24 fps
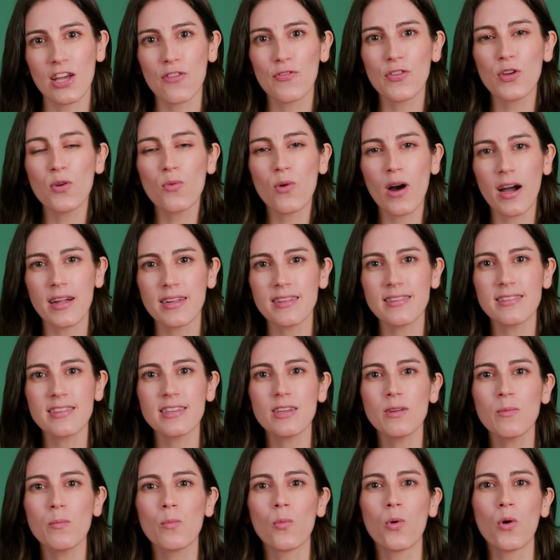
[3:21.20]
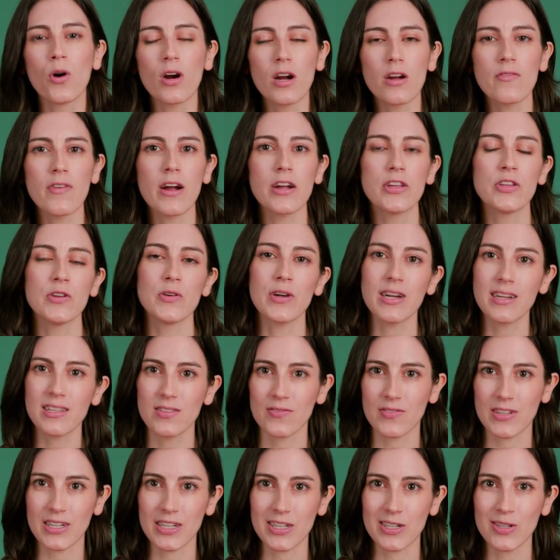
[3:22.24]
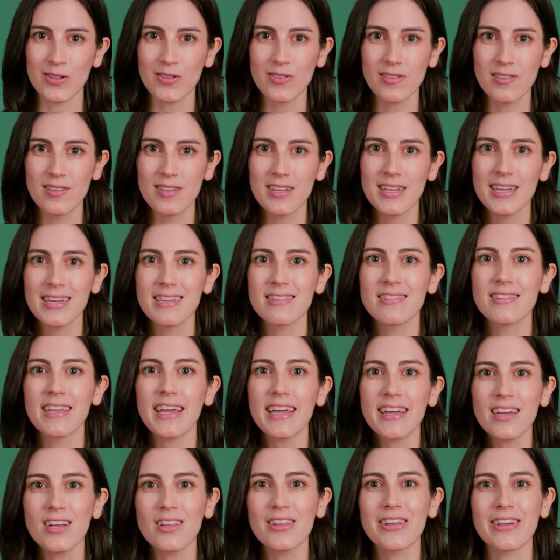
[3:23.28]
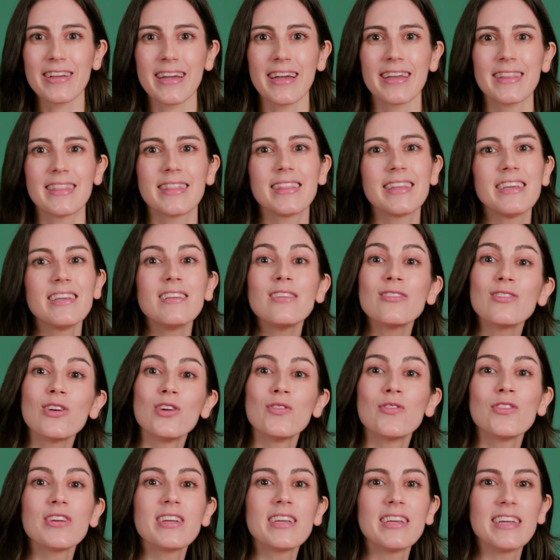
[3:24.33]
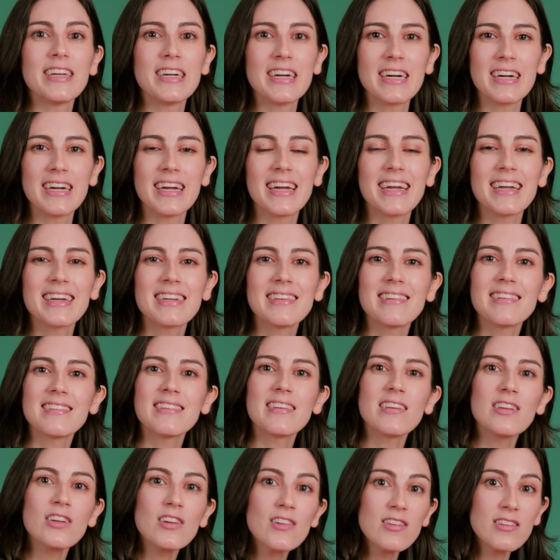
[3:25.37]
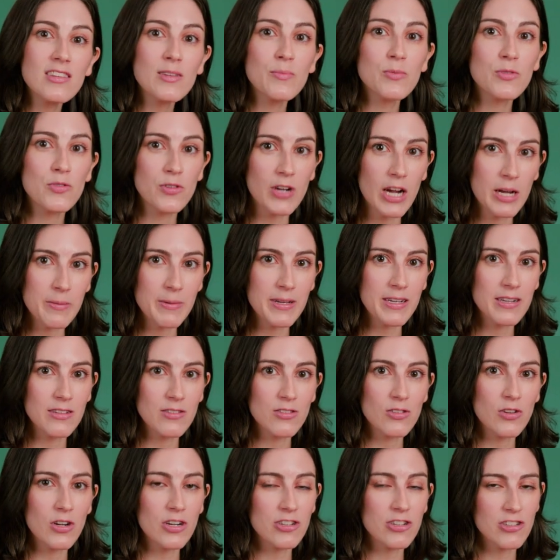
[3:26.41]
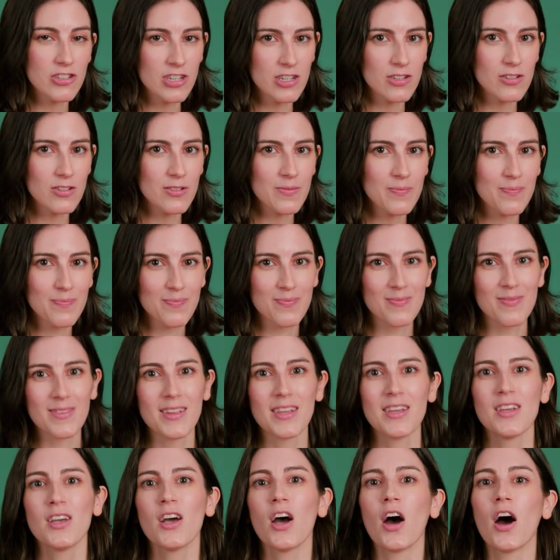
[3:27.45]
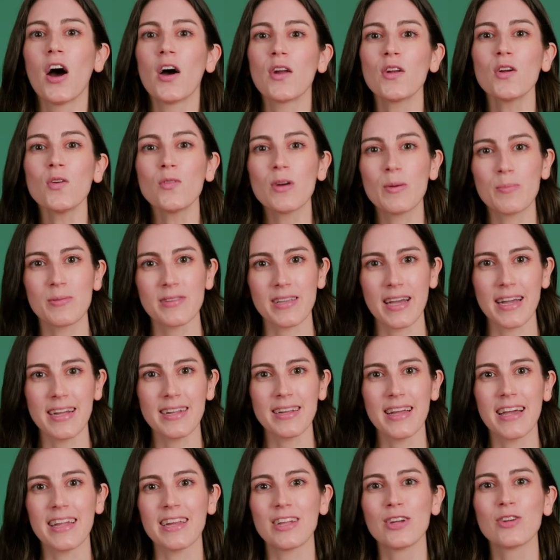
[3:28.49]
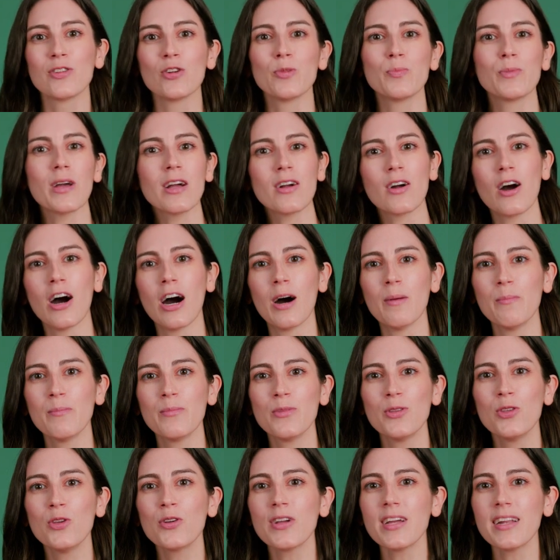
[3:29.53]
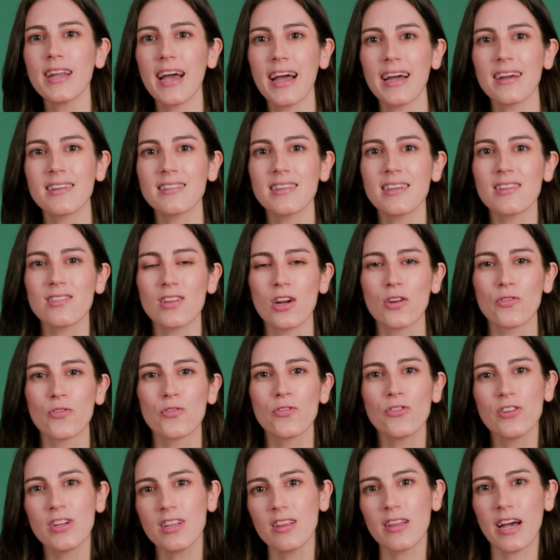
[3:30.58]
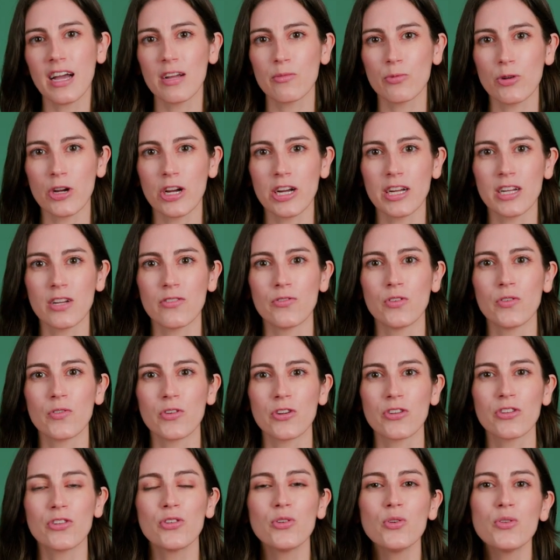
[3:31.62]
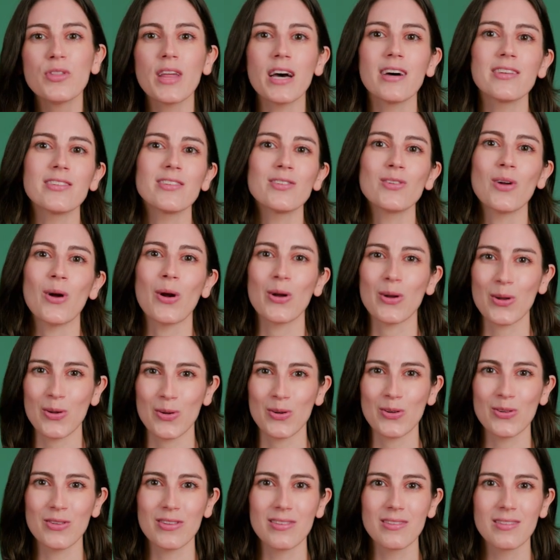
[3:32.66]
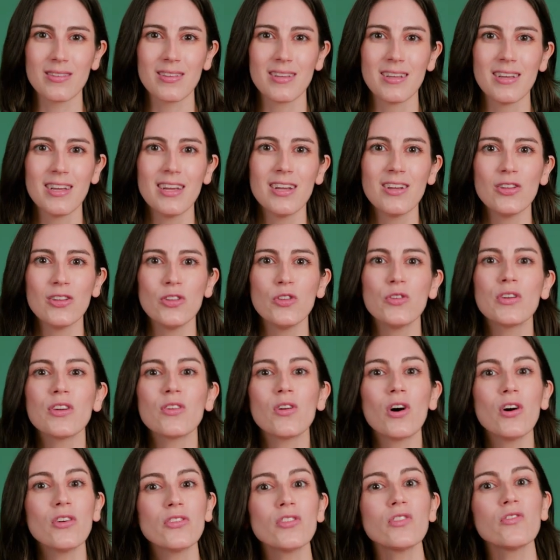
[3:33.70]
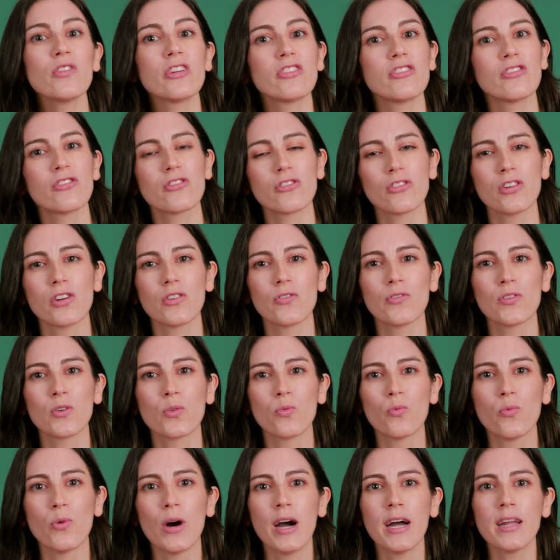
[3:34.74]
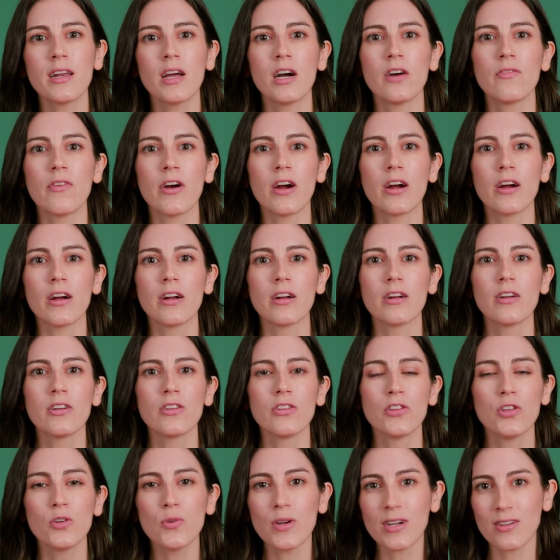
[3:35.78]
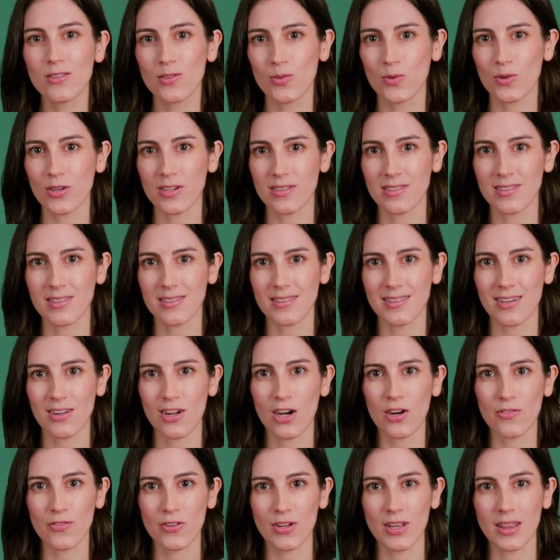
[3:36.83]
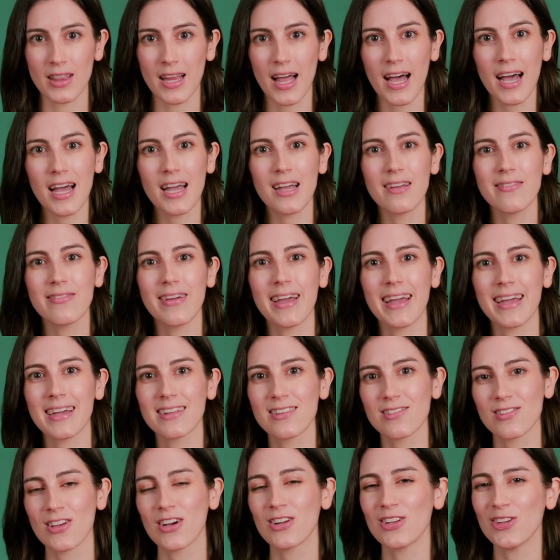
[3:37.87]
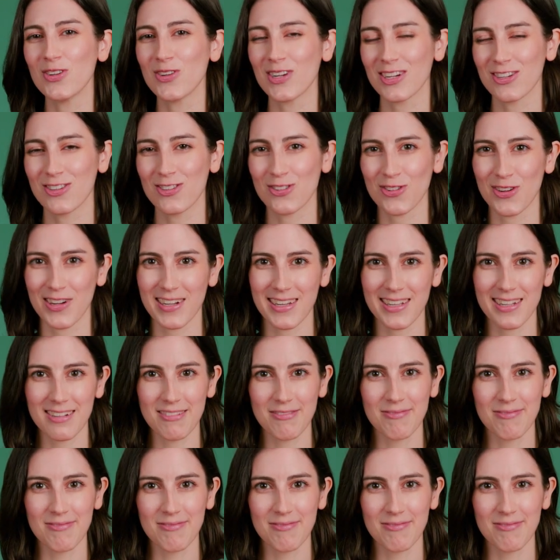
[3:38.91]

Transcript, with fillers: If you want to see more of our UX videos, take a look at these over here and consider subscribing to our channel. On our website, nngroup.com, you can access our free library of over 2,000 articles. You can also register for one of our UX courses that offer live hands on UX training.